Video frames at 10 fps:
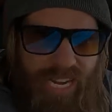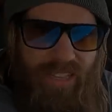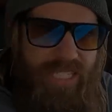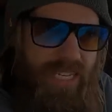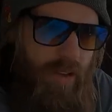out
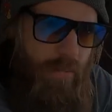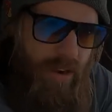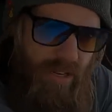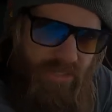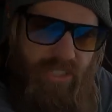of the sale
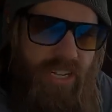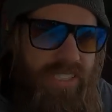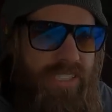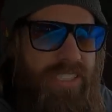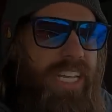barns
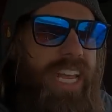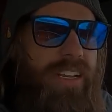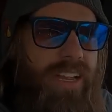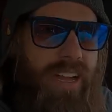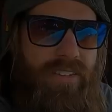across the state
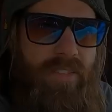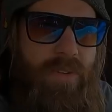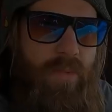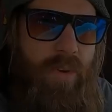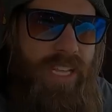out to the
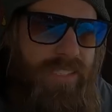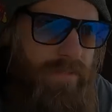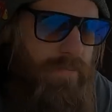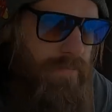Midwest.